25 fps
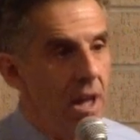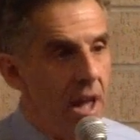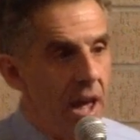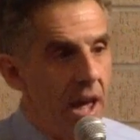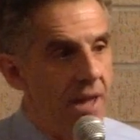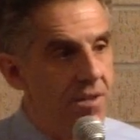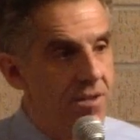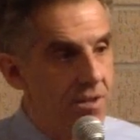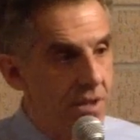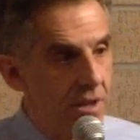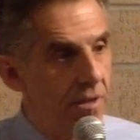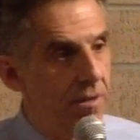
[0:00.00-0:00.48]

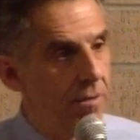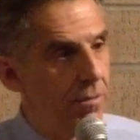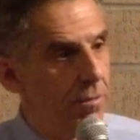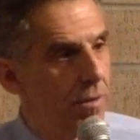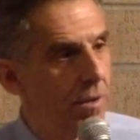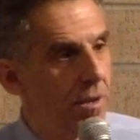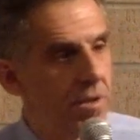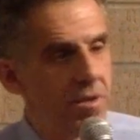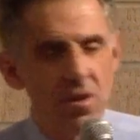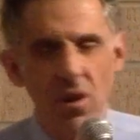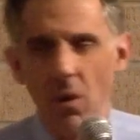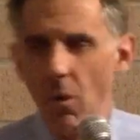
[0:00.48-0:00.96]
And
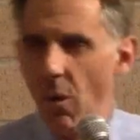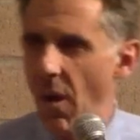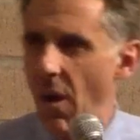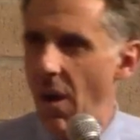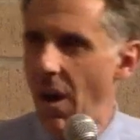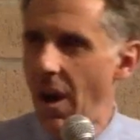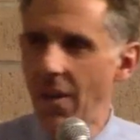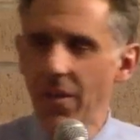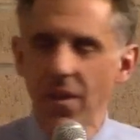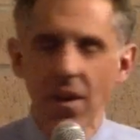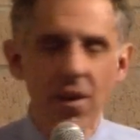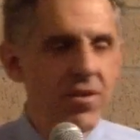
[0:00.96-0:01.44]
so
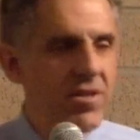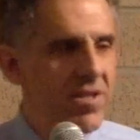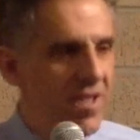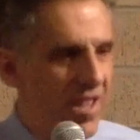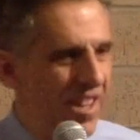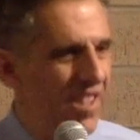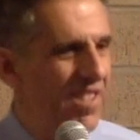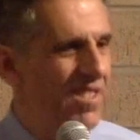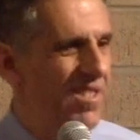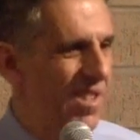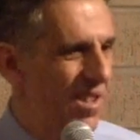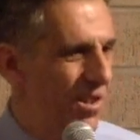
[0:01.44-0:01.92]
all those
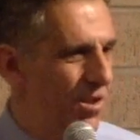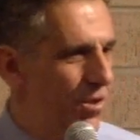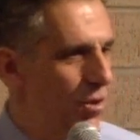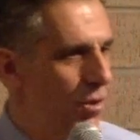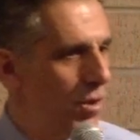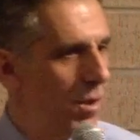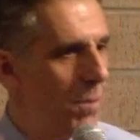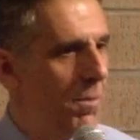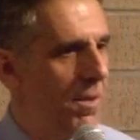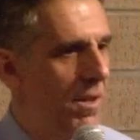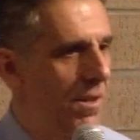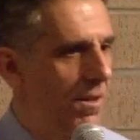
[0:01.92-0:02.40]
things
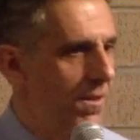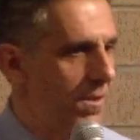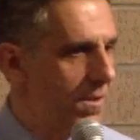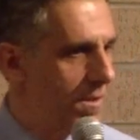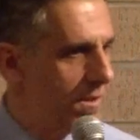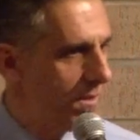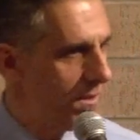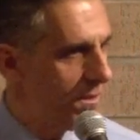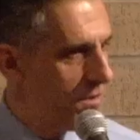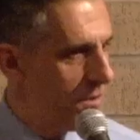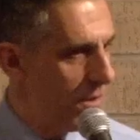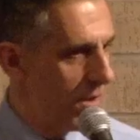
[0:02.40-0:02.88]
contribute
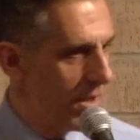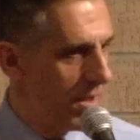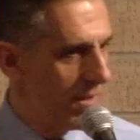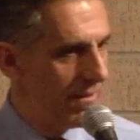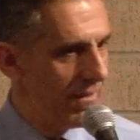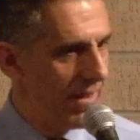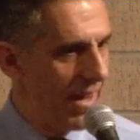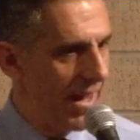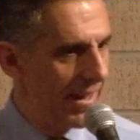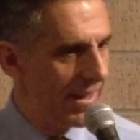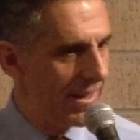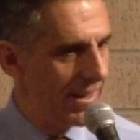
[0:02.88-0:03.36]
to sort of
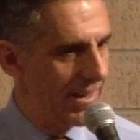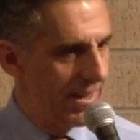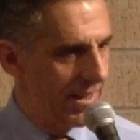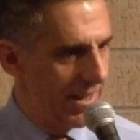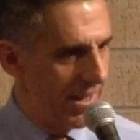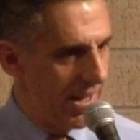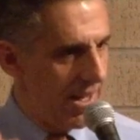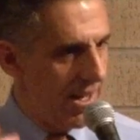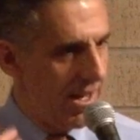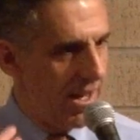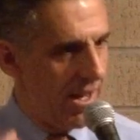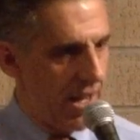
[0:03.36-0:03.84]
like,
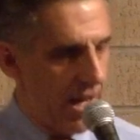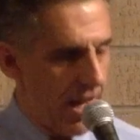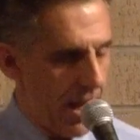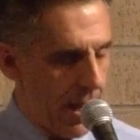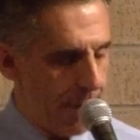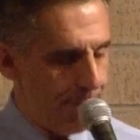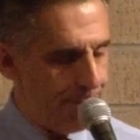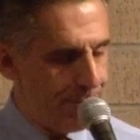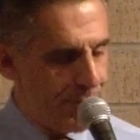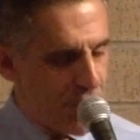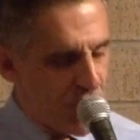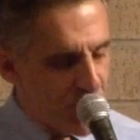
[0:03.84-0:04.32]

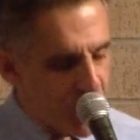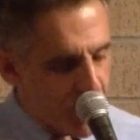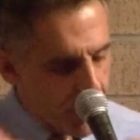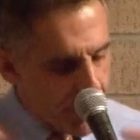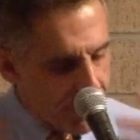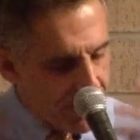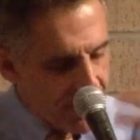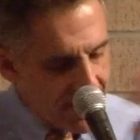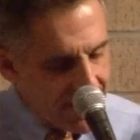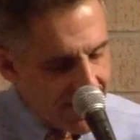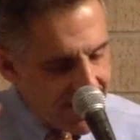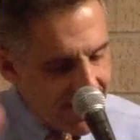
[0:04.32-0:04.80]
to sort
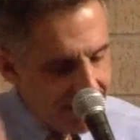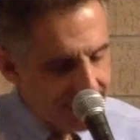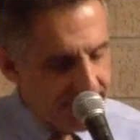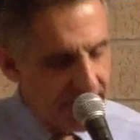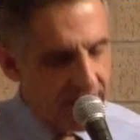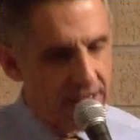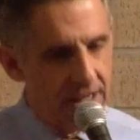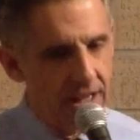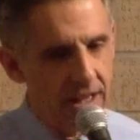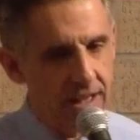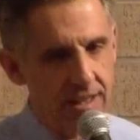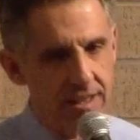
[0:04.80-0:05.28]
of a
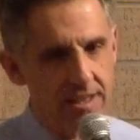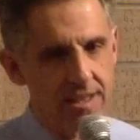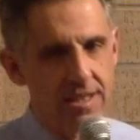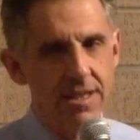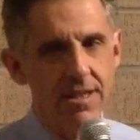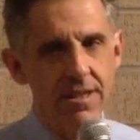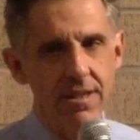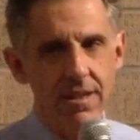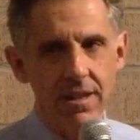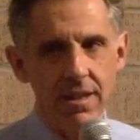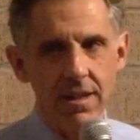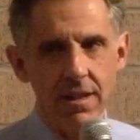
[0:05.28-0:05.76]

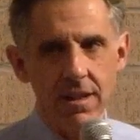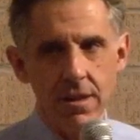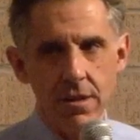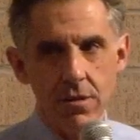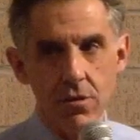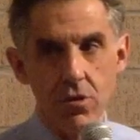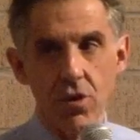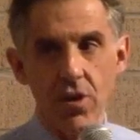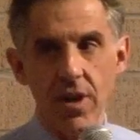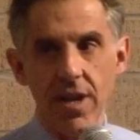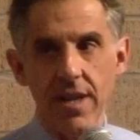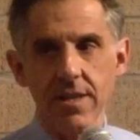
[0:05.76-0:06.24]
difficult
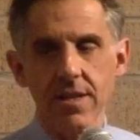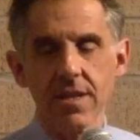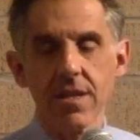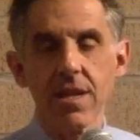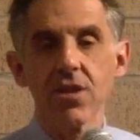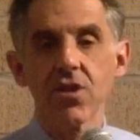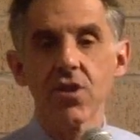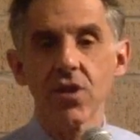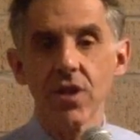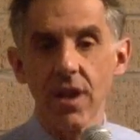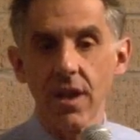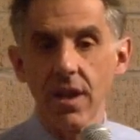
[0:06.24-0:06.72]

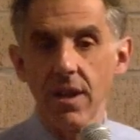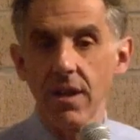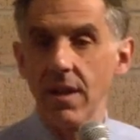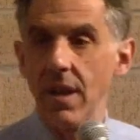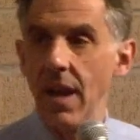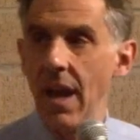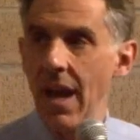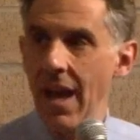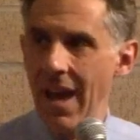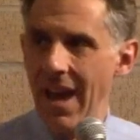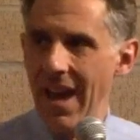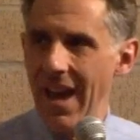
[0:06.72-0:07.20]

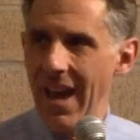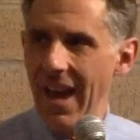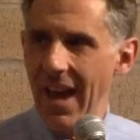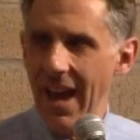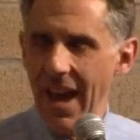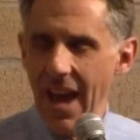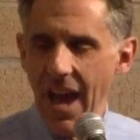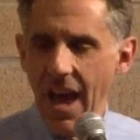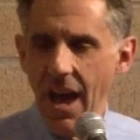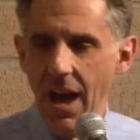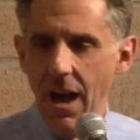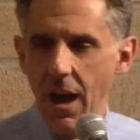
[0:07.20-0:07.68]
transition
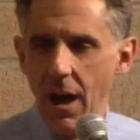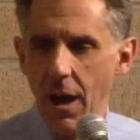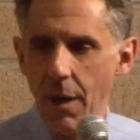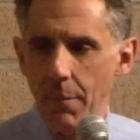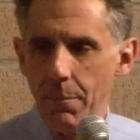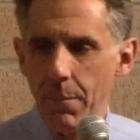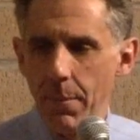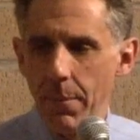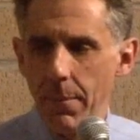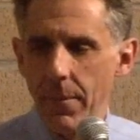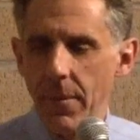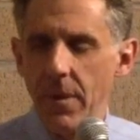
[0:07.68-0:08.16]

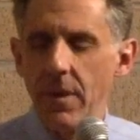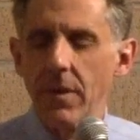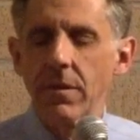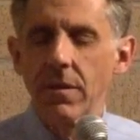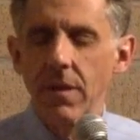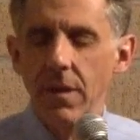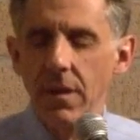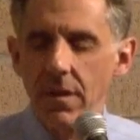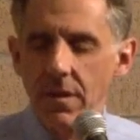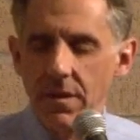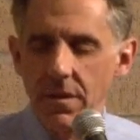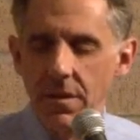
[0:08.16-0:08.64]

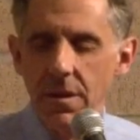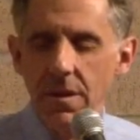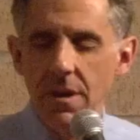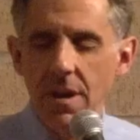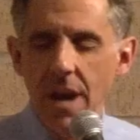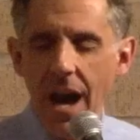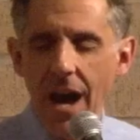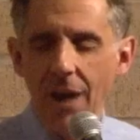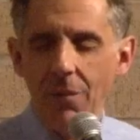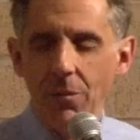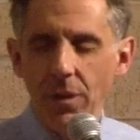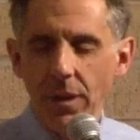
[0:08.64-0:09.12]
to
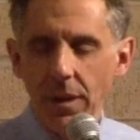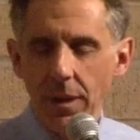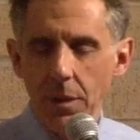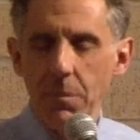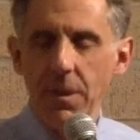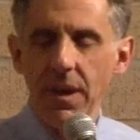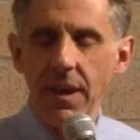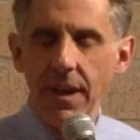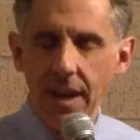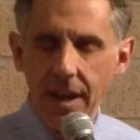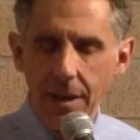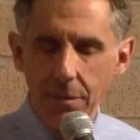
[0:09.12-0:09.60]
not really
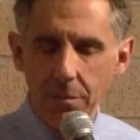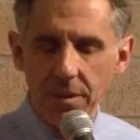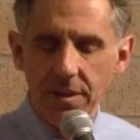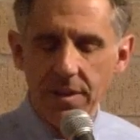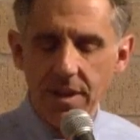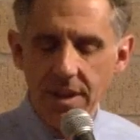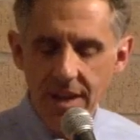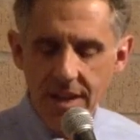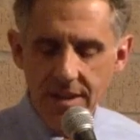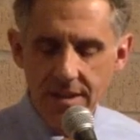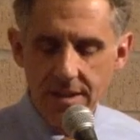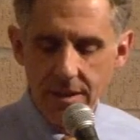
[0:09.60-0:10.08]
being able
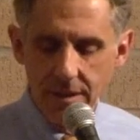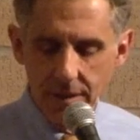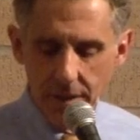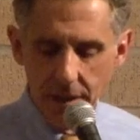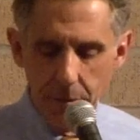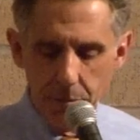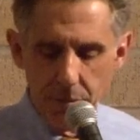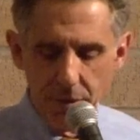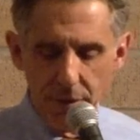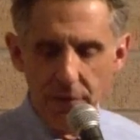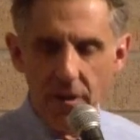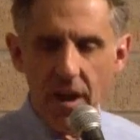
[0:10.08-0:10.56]
to necessarily
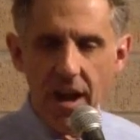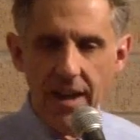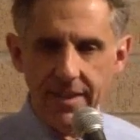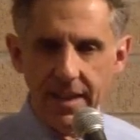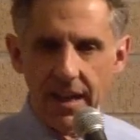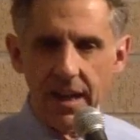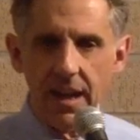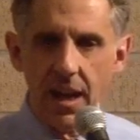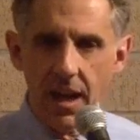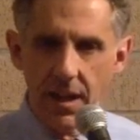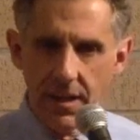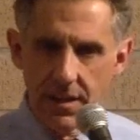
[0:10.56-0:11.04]
provide the
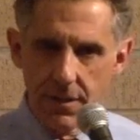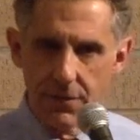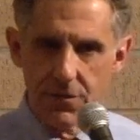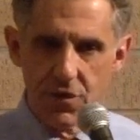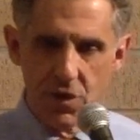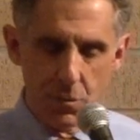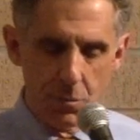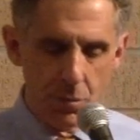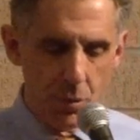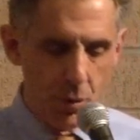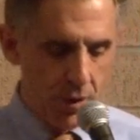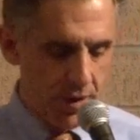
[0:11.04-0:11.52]
kind of
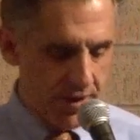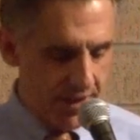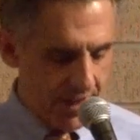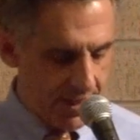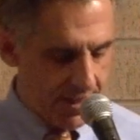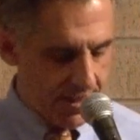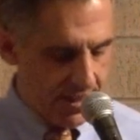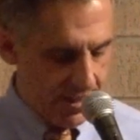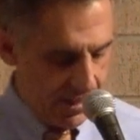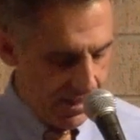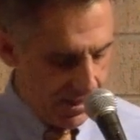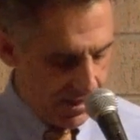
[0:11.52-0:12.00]
support
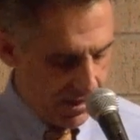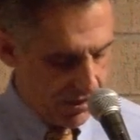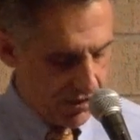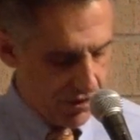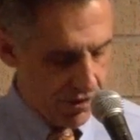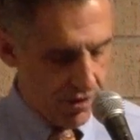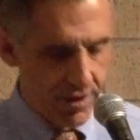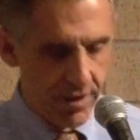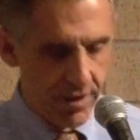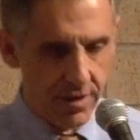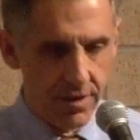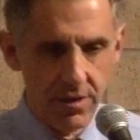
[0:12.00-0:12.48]
that's needed
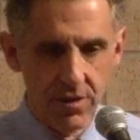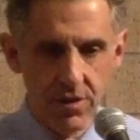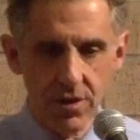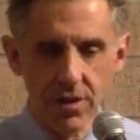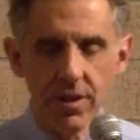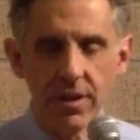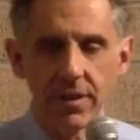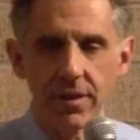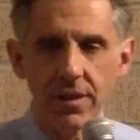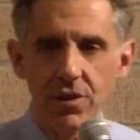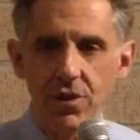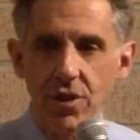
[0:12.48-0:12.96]

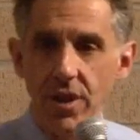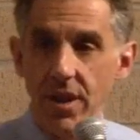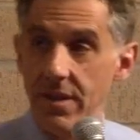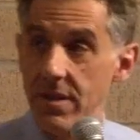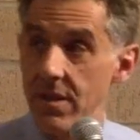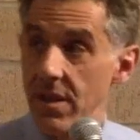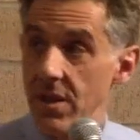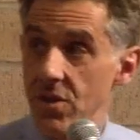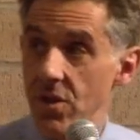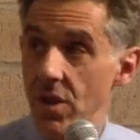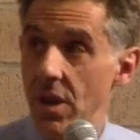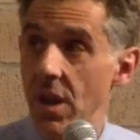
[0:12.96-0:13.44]
during the
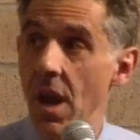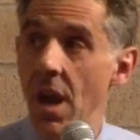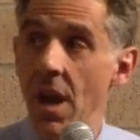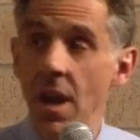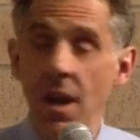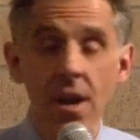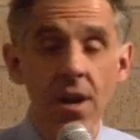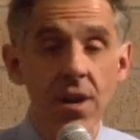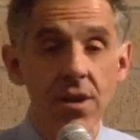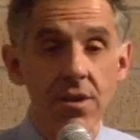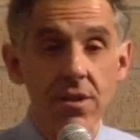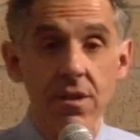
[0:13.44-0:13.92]
transition.
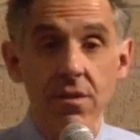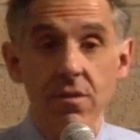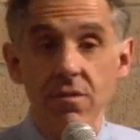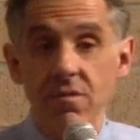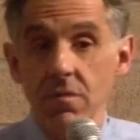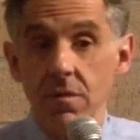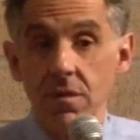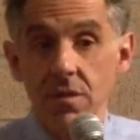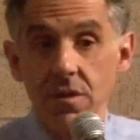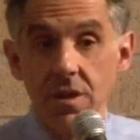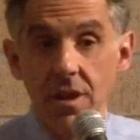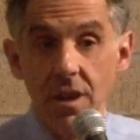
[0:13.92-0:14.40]

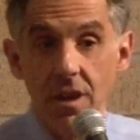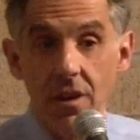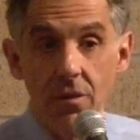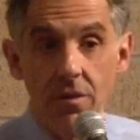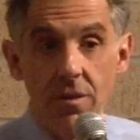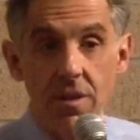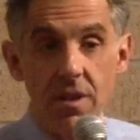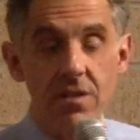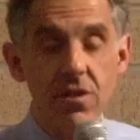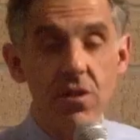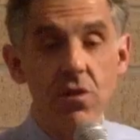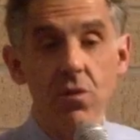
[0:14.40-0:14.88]
So
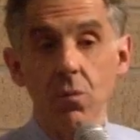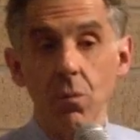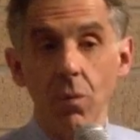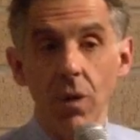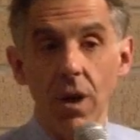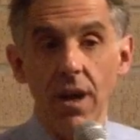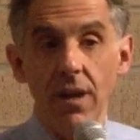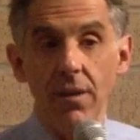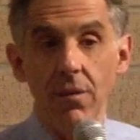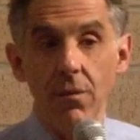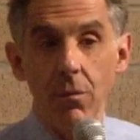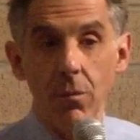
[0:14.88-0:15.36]
this is
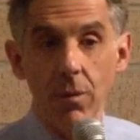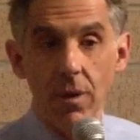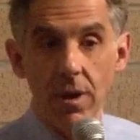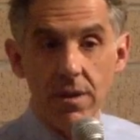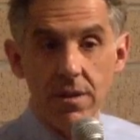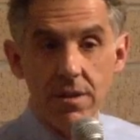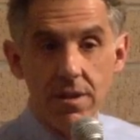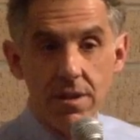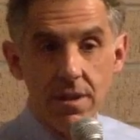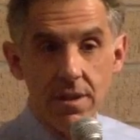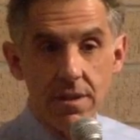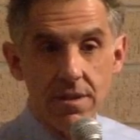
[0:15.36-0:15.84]
what
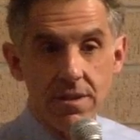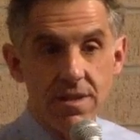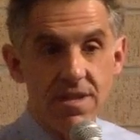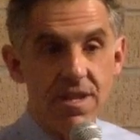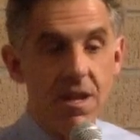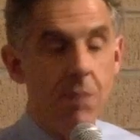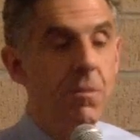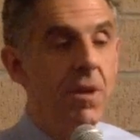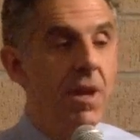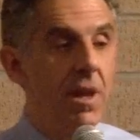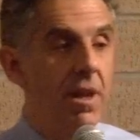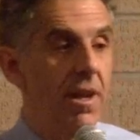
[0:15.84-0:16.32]
was the
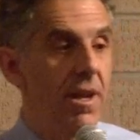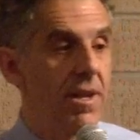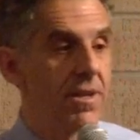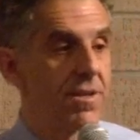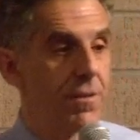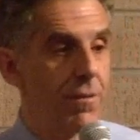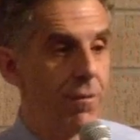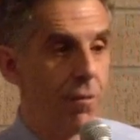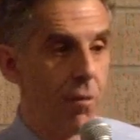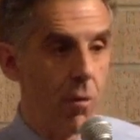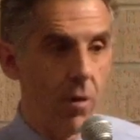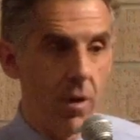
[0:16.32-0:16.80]
stimulus
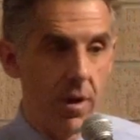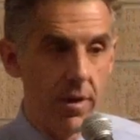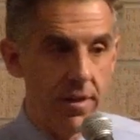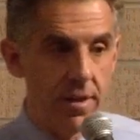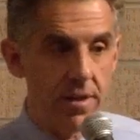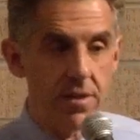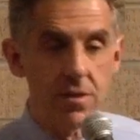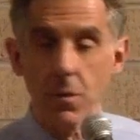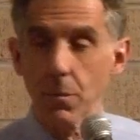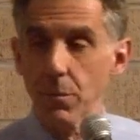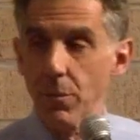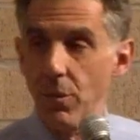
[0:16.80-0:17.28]
for
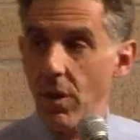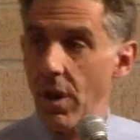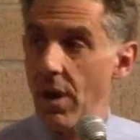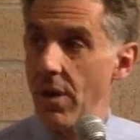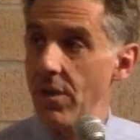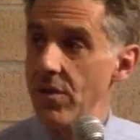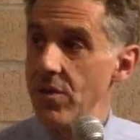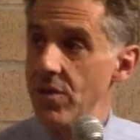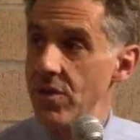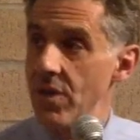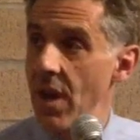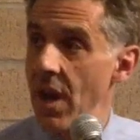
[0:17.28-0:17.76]
this
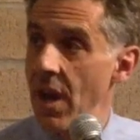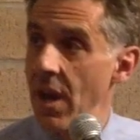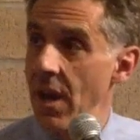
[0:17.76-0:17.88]
approach.